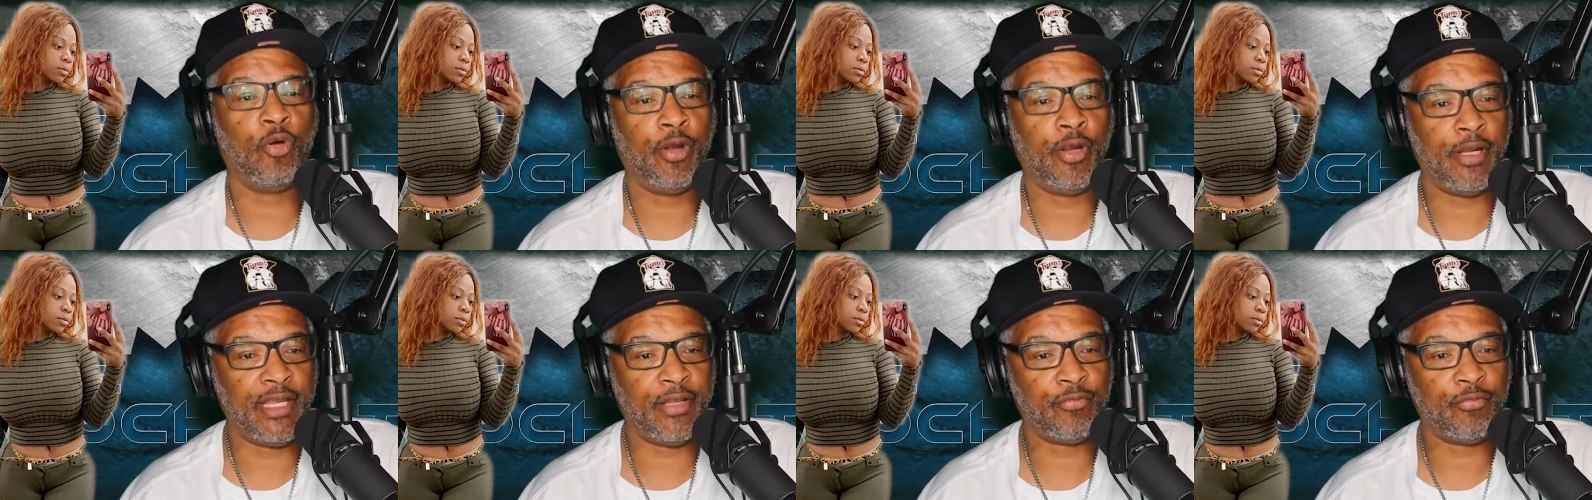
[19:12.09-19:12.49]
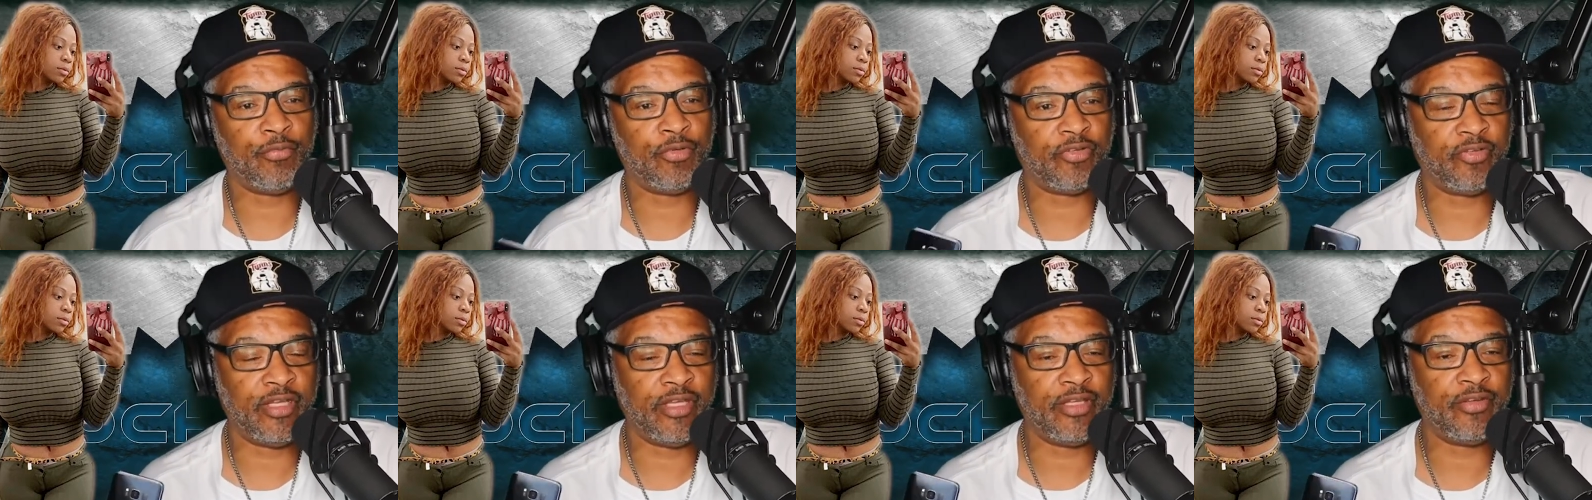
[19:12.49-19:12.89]
Speaker 1: or it
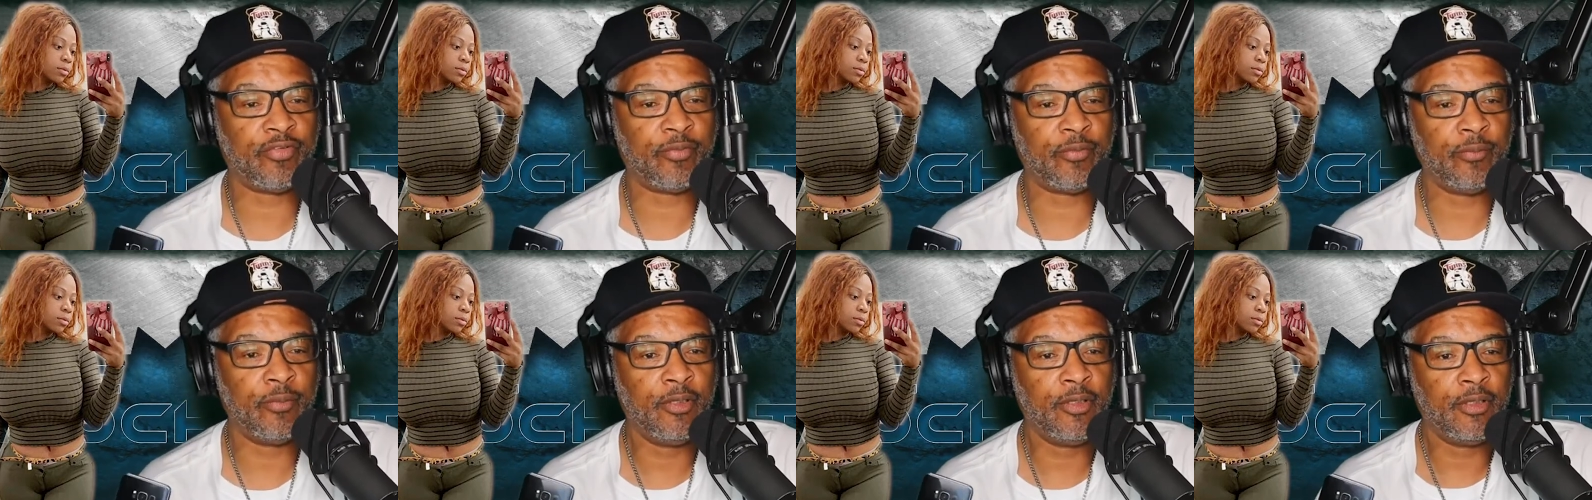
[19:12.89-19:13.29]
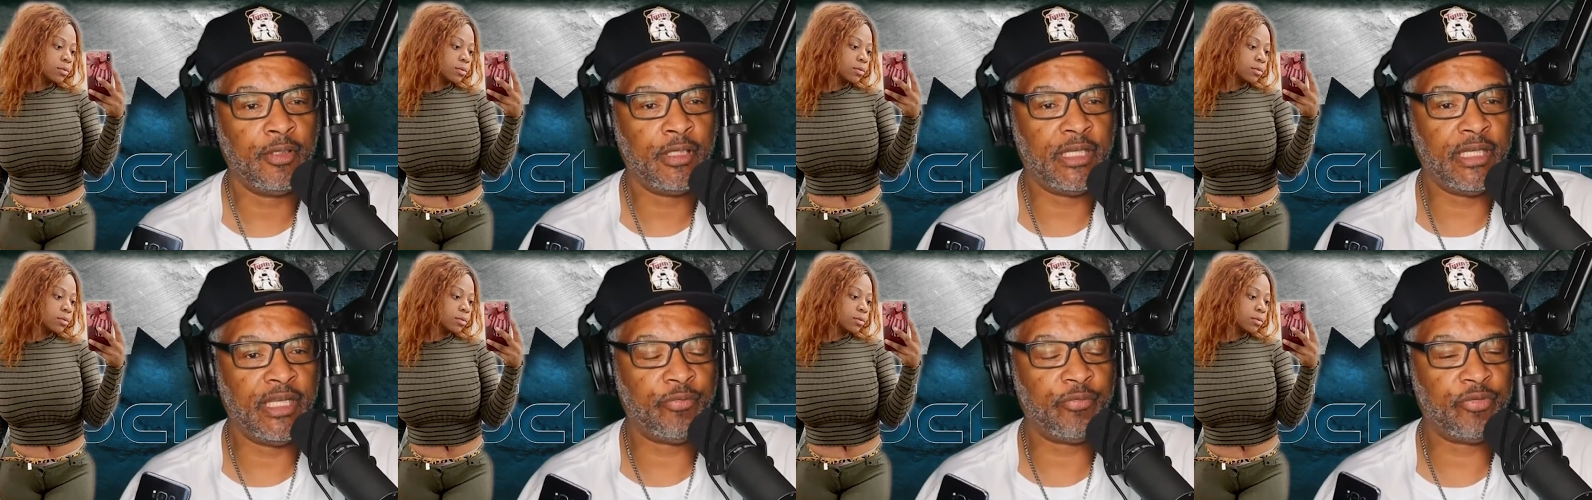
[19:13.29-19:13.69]
was just
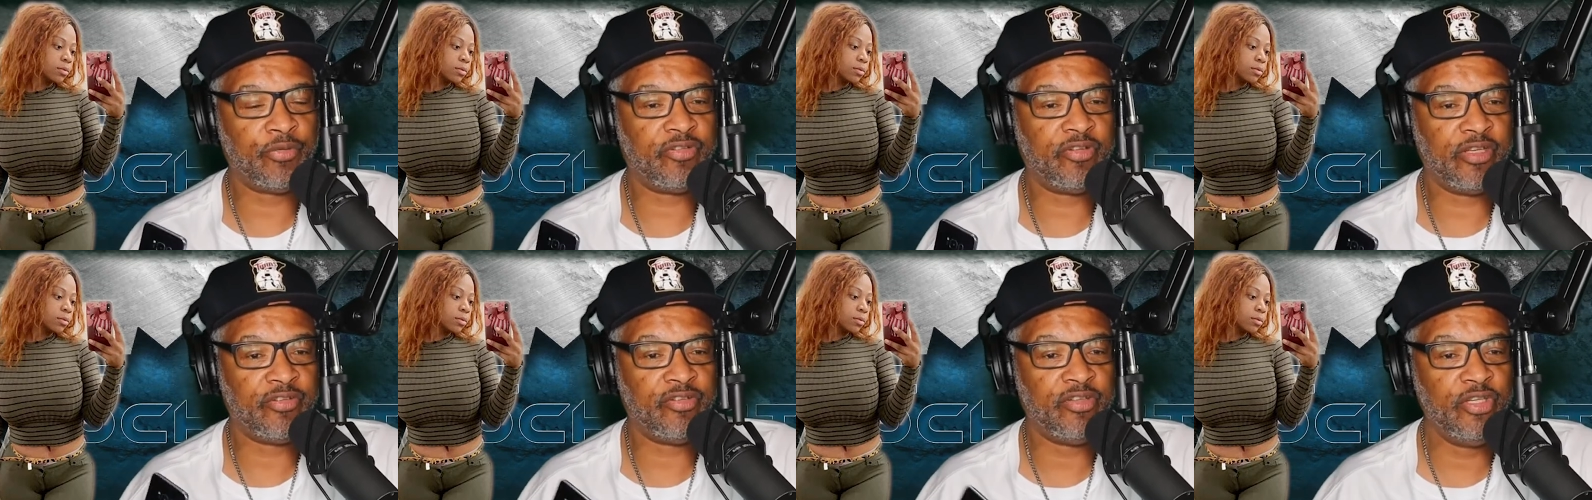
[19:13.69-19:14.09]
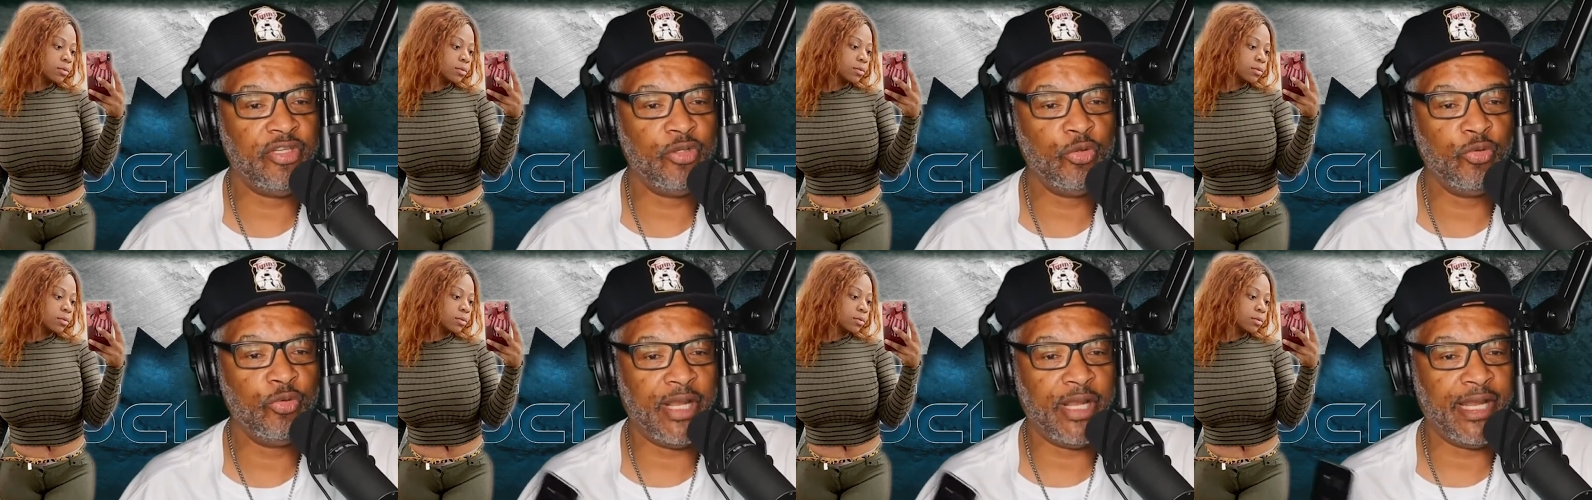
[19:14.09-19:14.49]

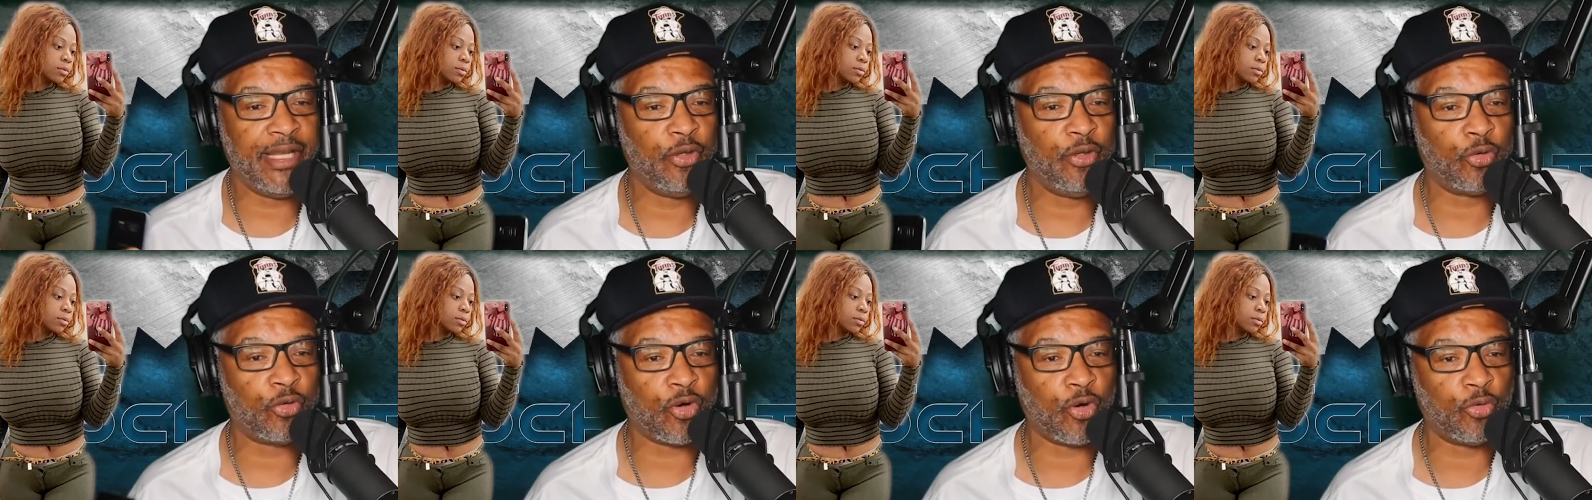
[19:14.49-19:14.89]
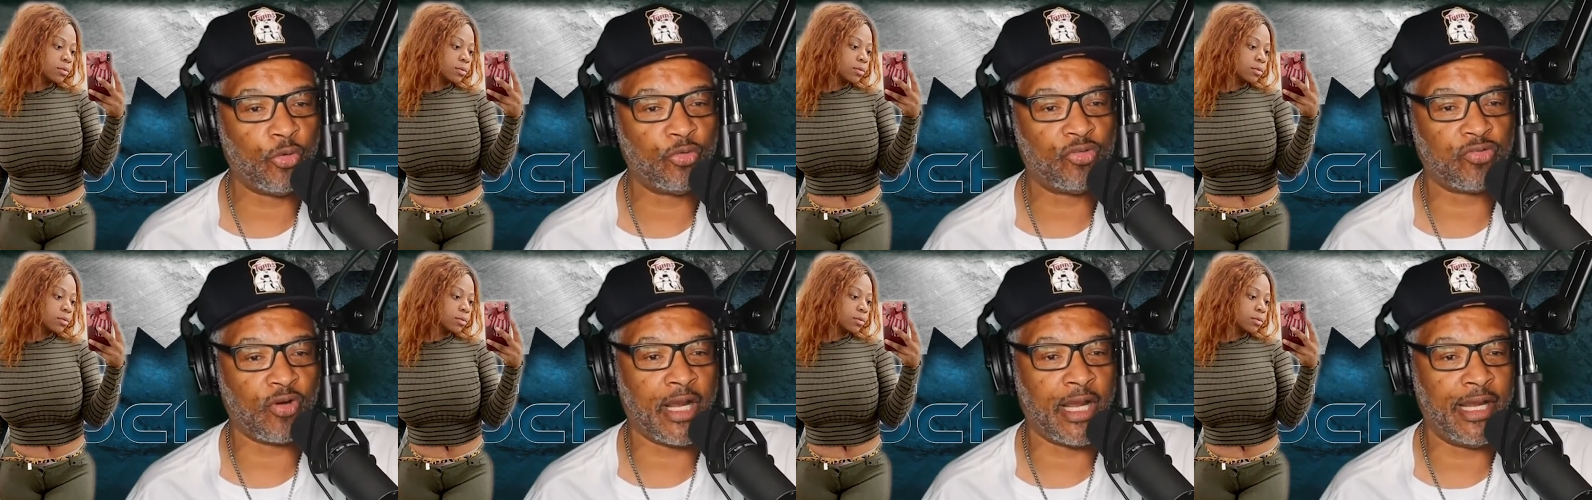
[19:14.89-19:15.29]
you and your
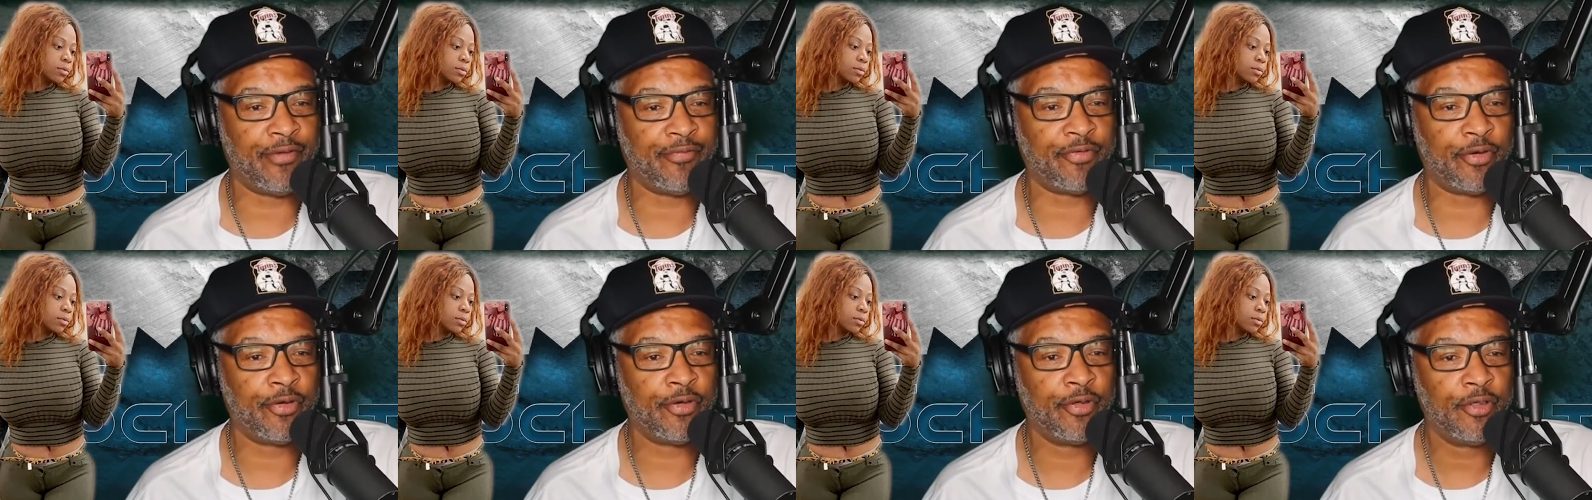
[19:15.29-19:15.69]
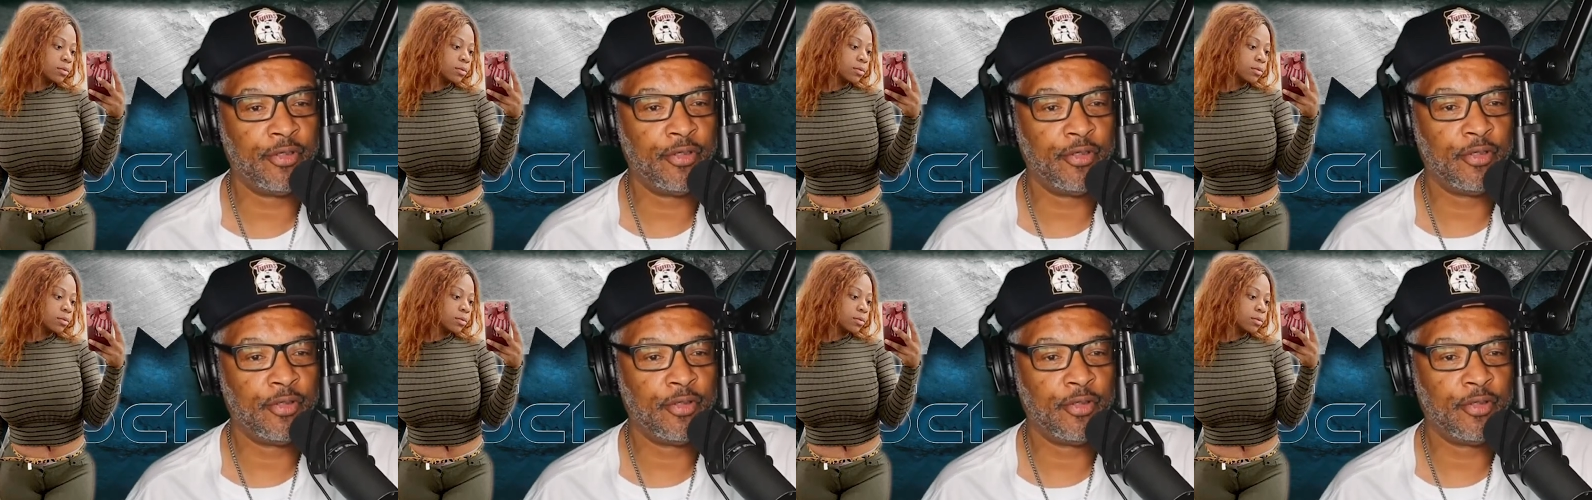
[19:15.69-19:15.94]
co-driver